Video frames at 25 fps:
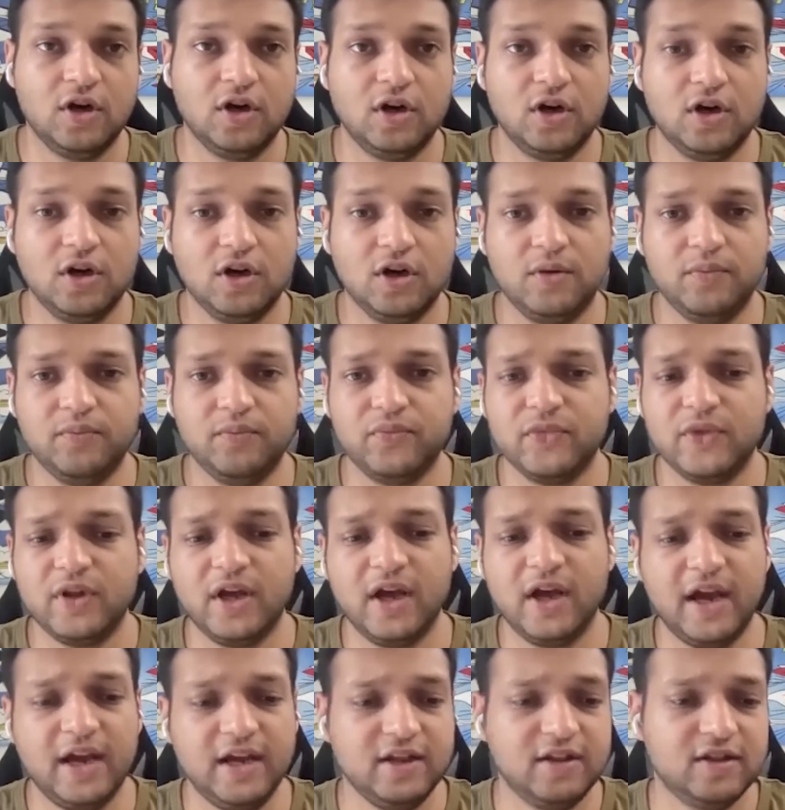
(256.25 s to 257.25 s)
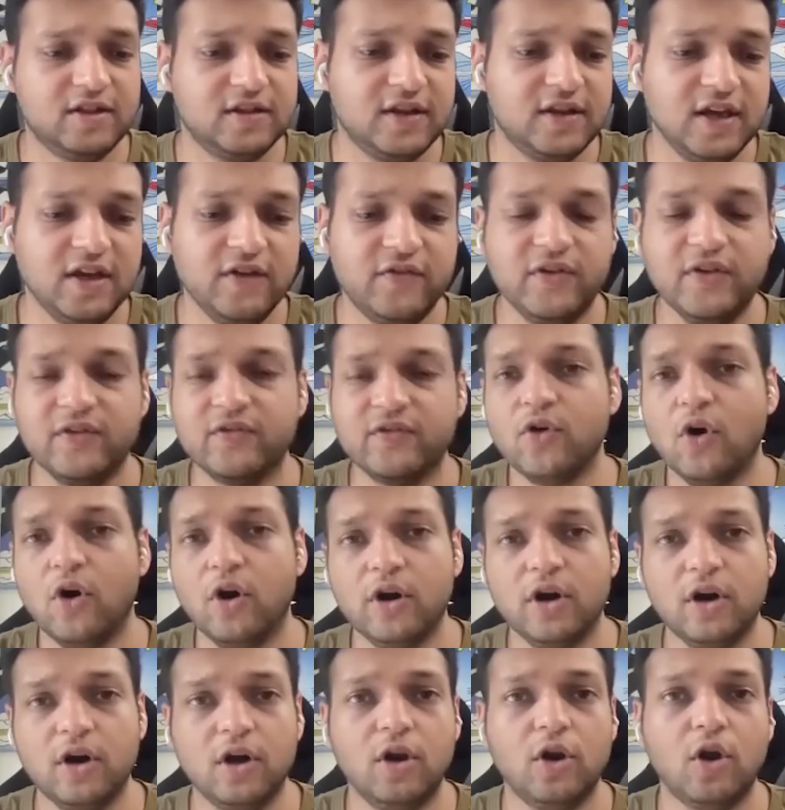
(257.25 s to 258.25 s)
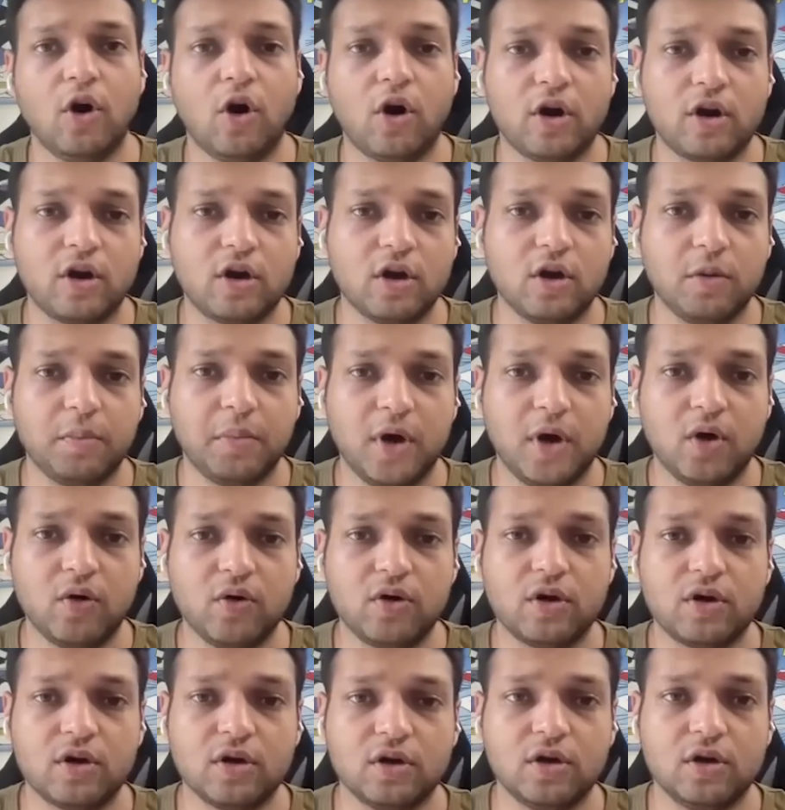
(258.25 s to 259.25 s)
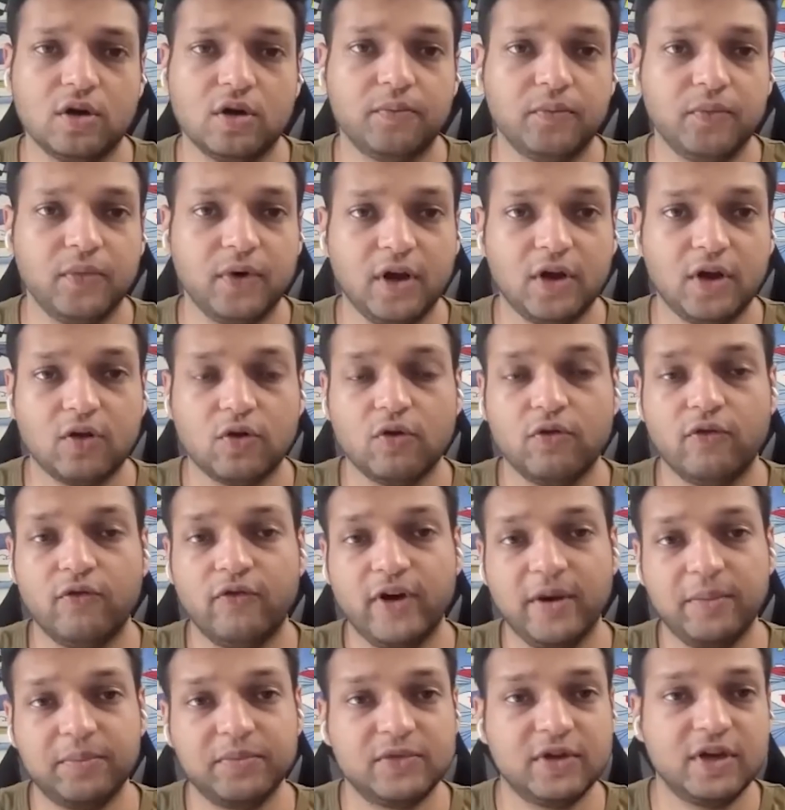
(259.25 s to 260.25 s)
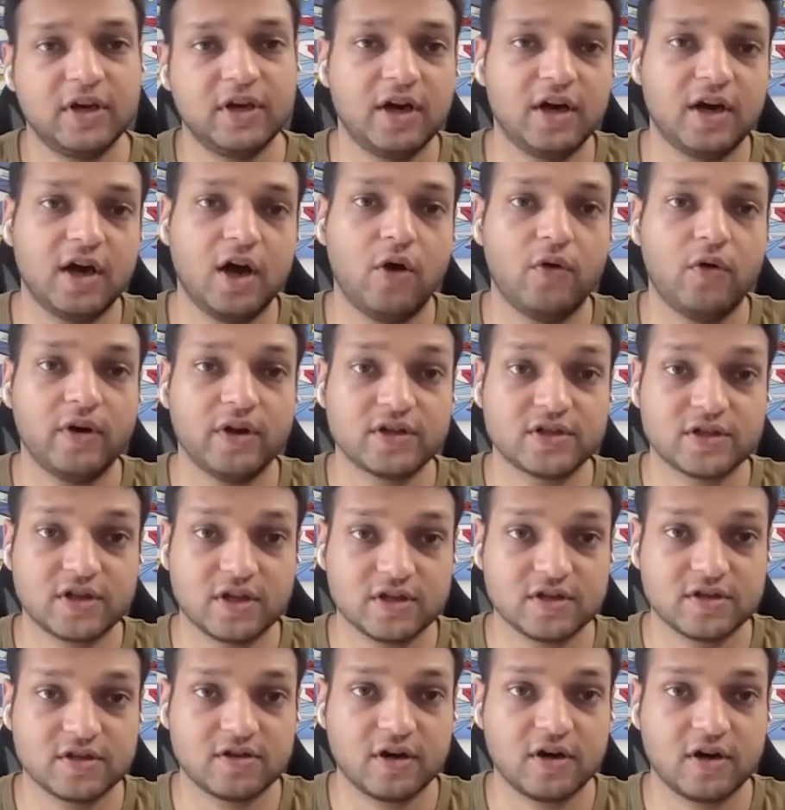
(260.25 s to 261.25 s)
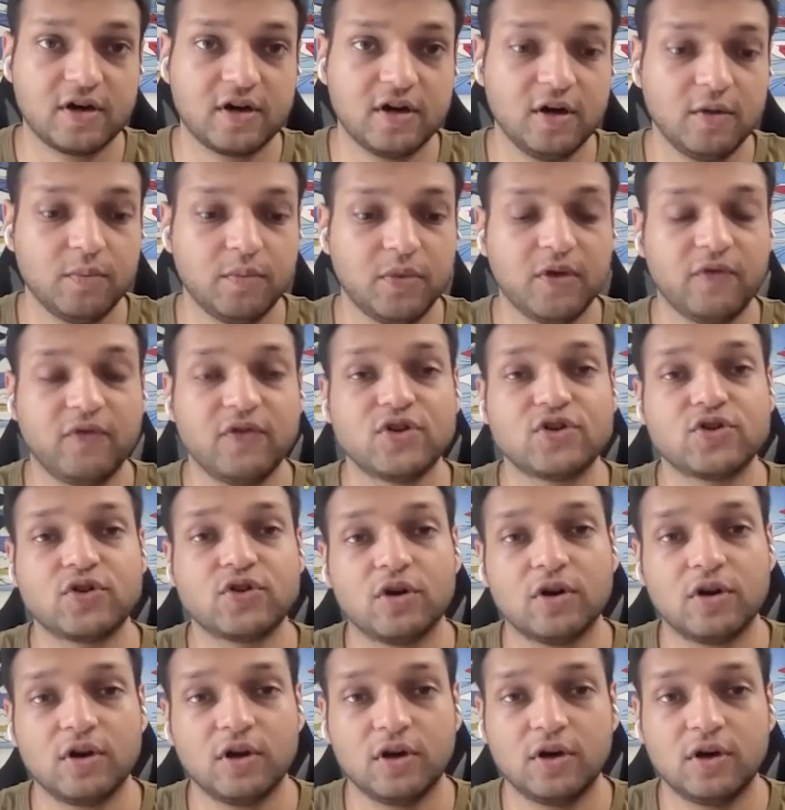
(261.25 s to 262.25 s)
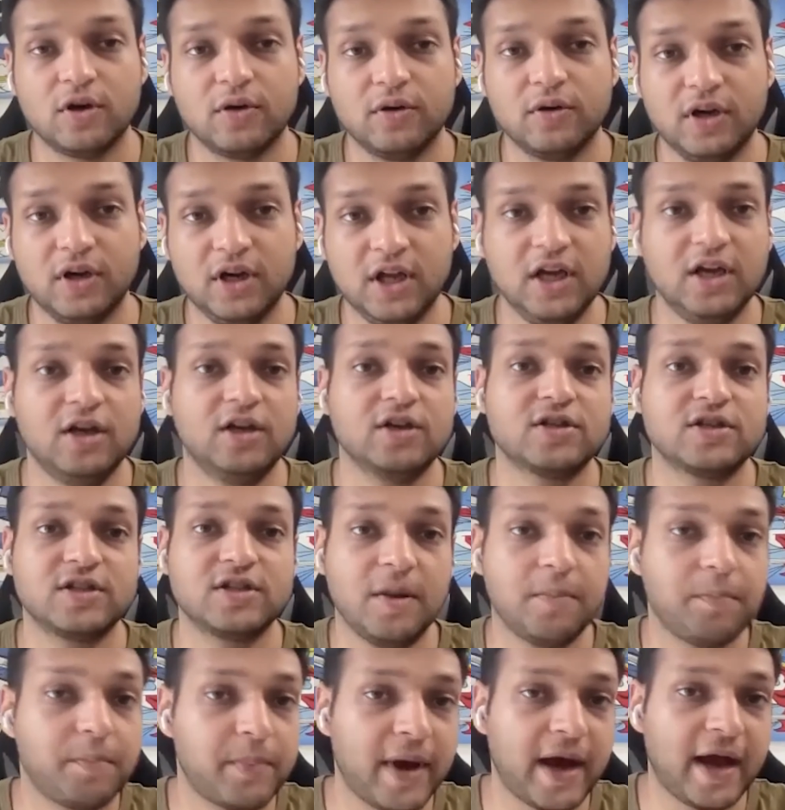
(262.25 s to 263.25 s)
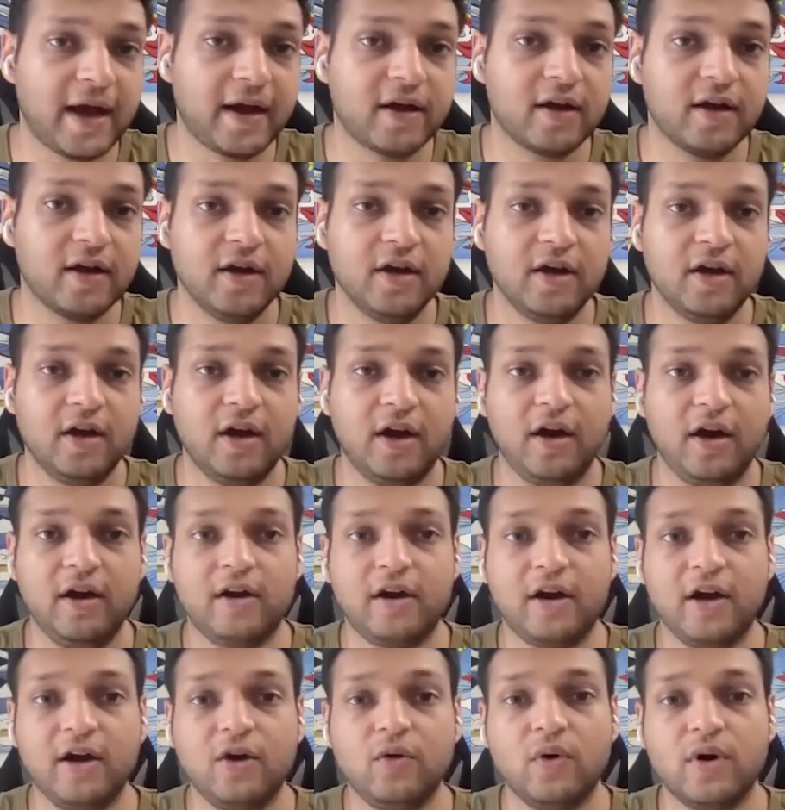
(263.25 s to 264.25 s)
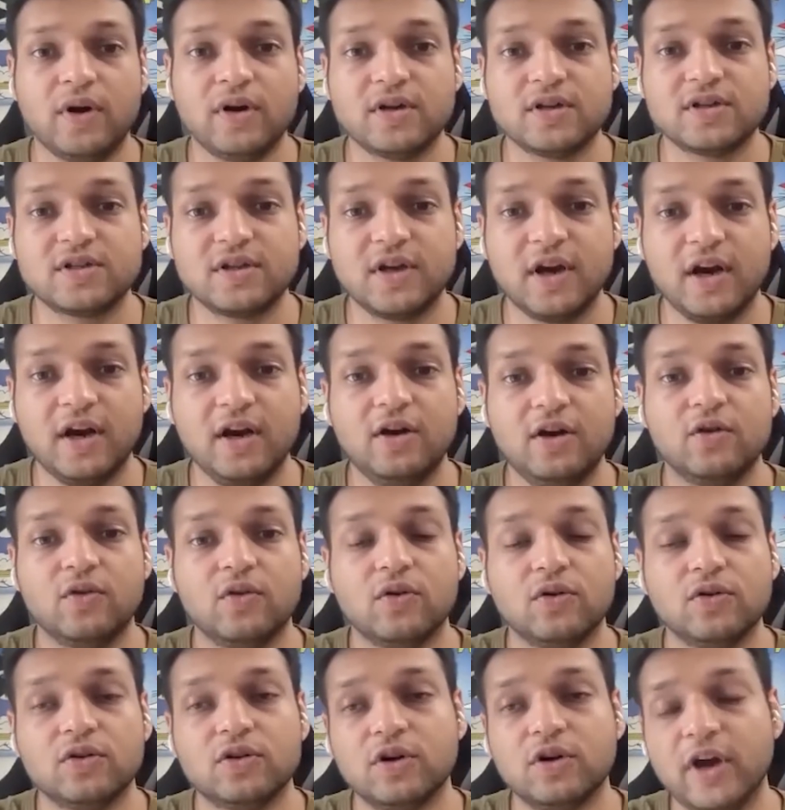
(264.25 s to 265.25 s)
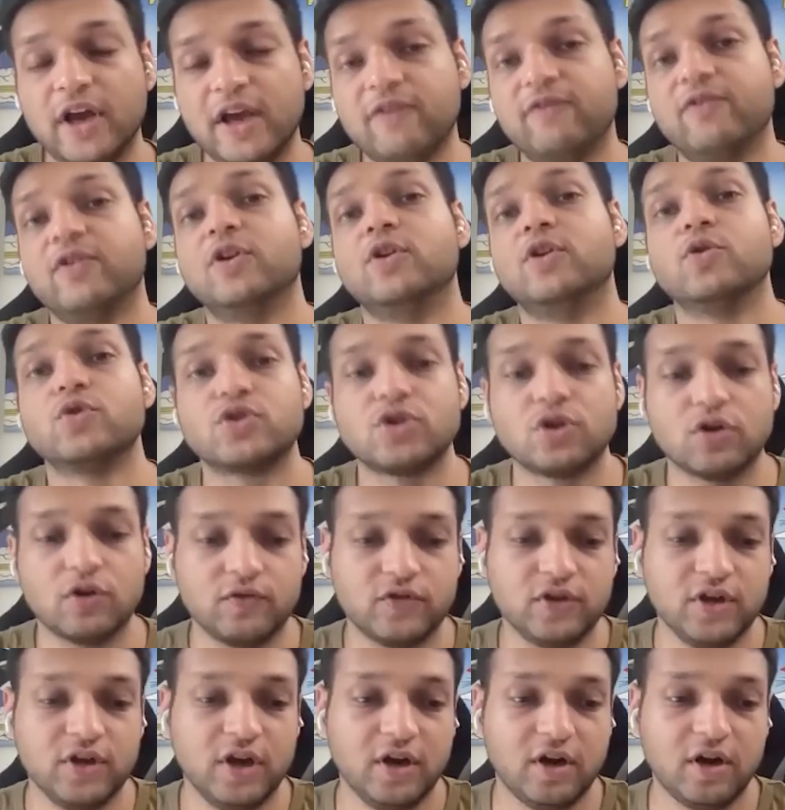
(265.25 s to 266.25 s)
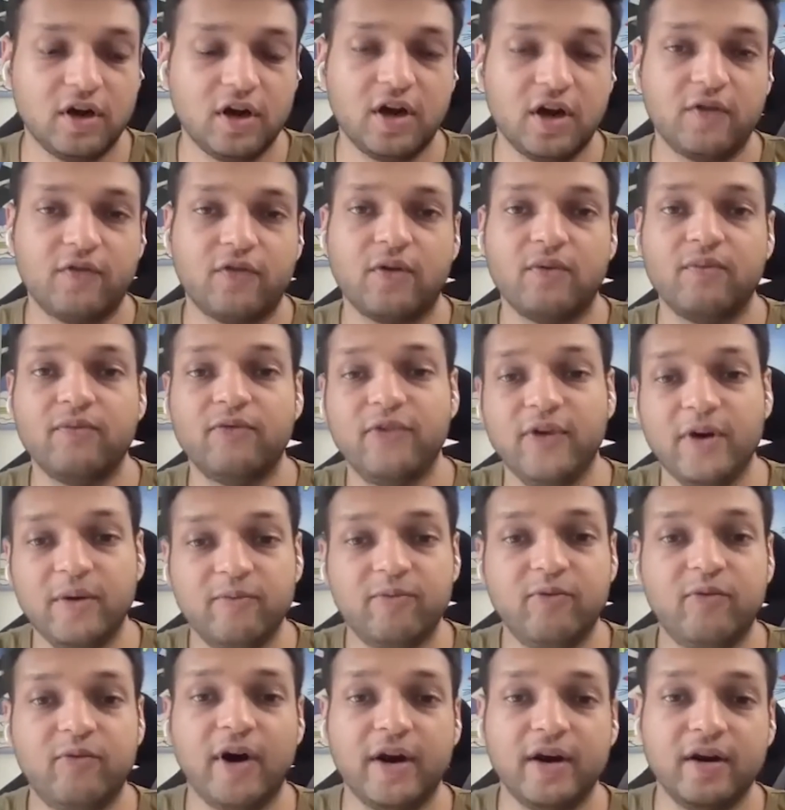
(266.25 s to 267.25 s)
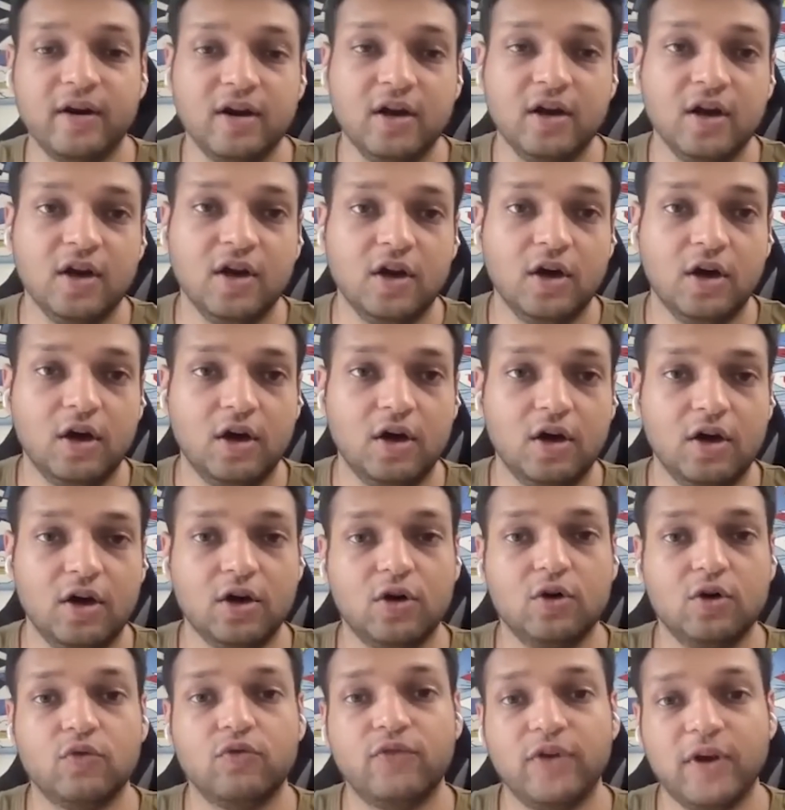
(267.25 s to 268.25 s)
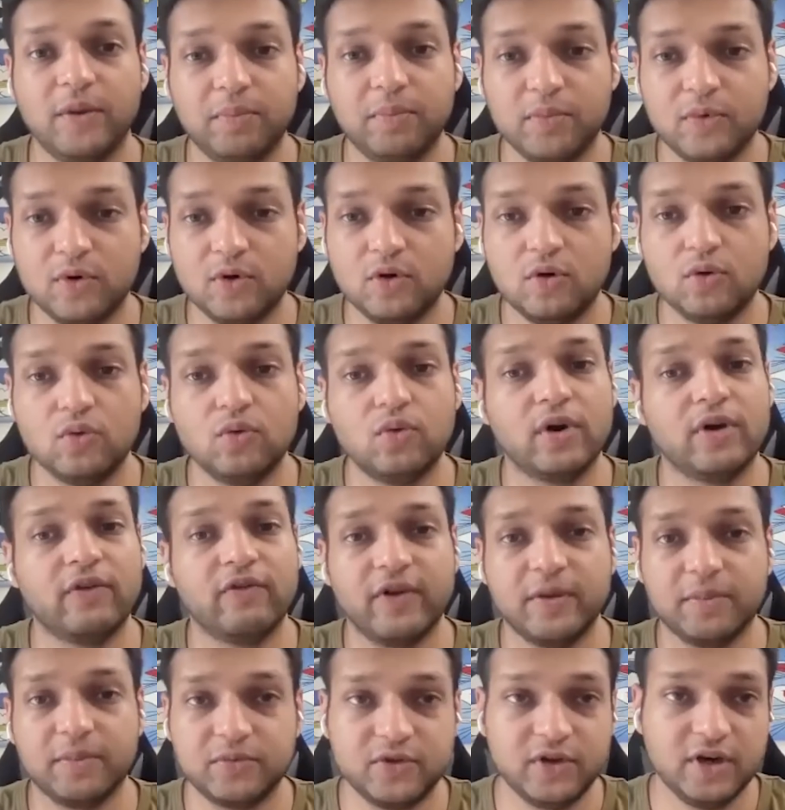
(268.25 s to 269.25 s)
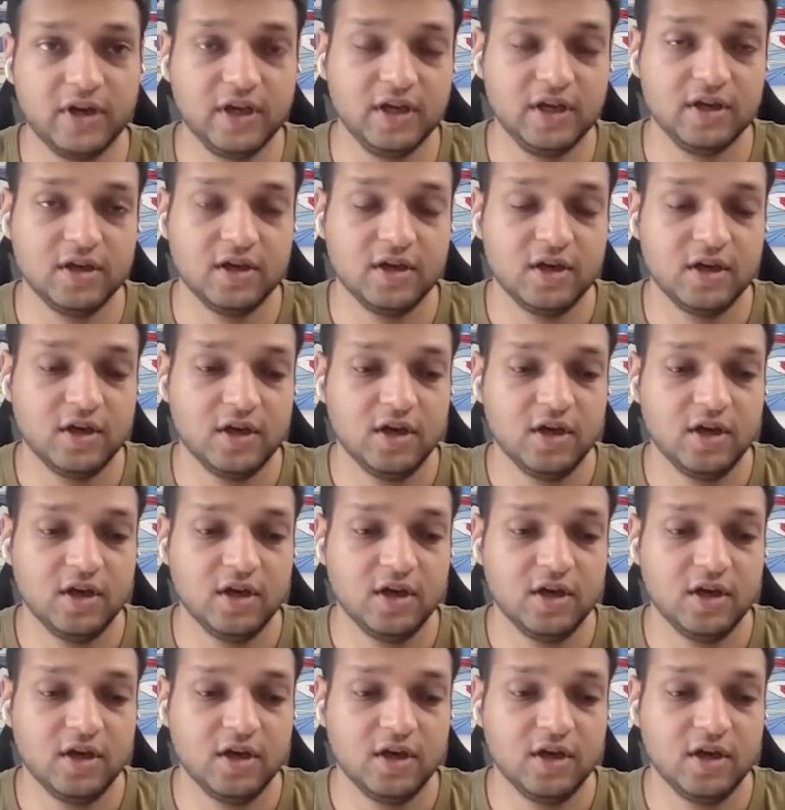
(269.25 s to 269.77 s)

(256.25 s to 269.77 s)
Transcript: I think we've gone a lot about Web3 and how it is constructed, but we should take a step back and try to understand the evolution of the internet from Web 1 to Web 2 and Web 3.